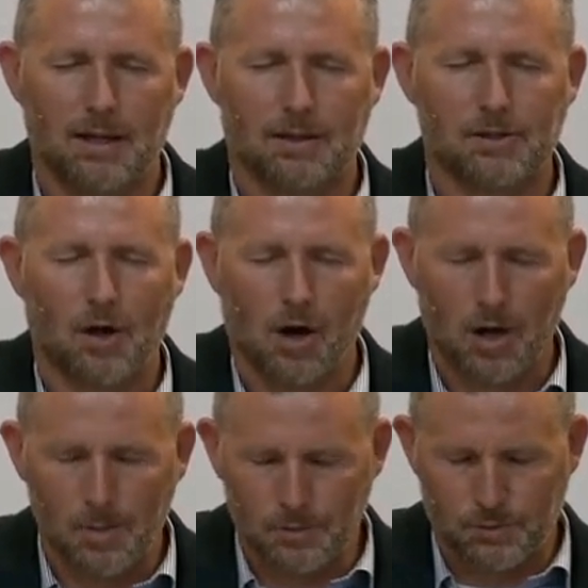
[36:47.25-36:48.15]
your
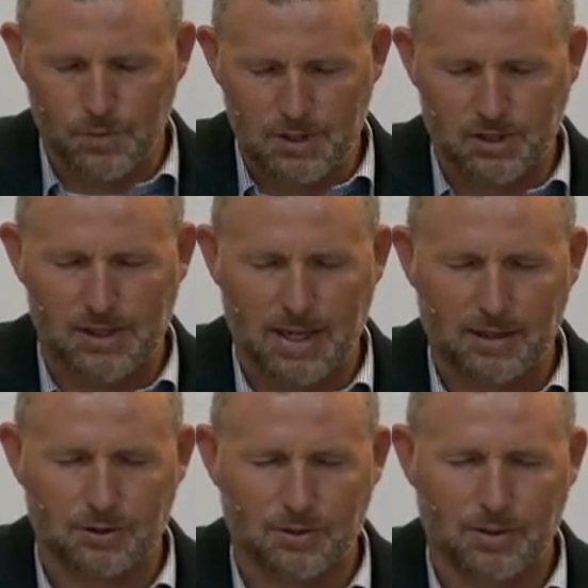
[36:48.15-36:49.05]
arms reaching
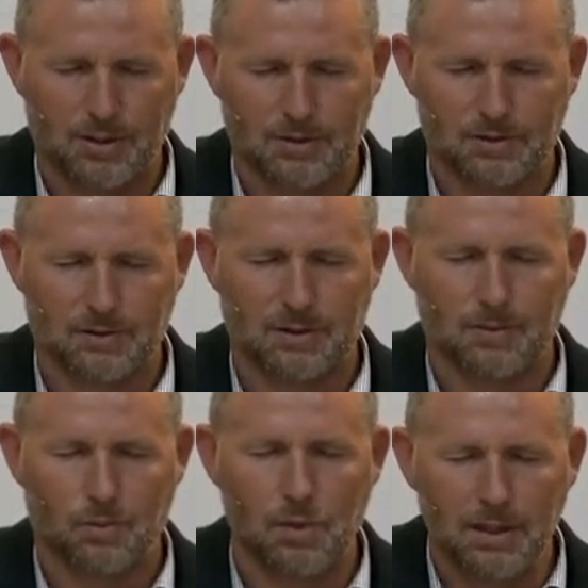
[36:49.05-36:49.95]
out to us,
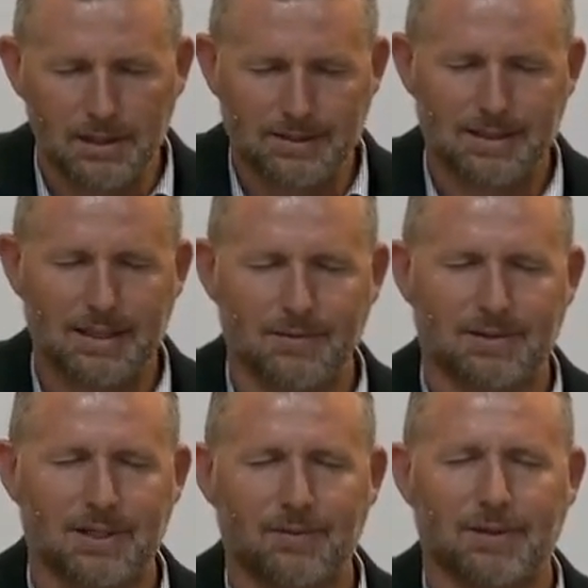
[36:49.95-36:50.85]
willing to give us
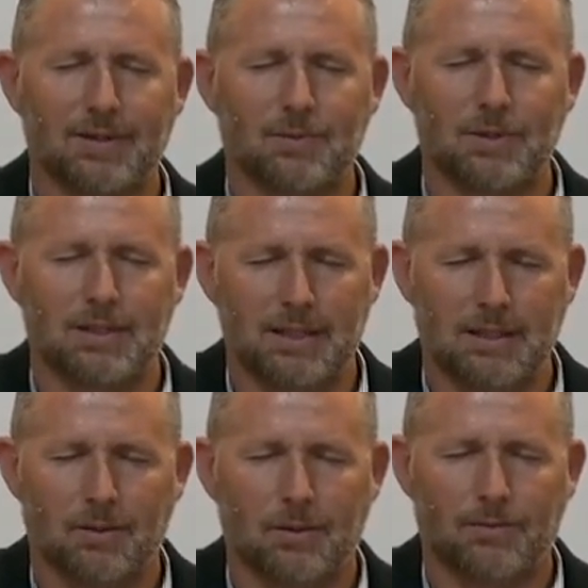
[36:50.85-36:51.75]
everything we need,
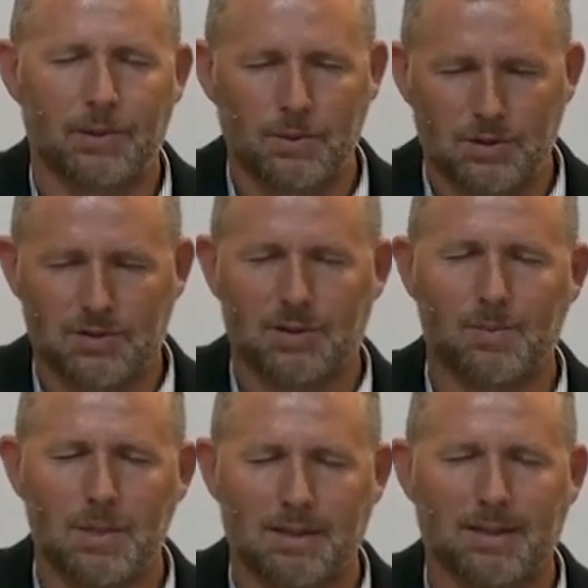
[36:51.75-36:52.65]
Lord, if we would just
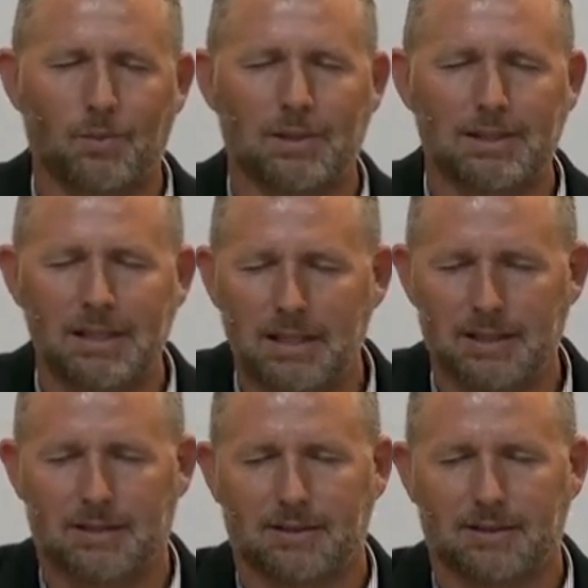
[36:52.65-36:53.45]
admit that we need it.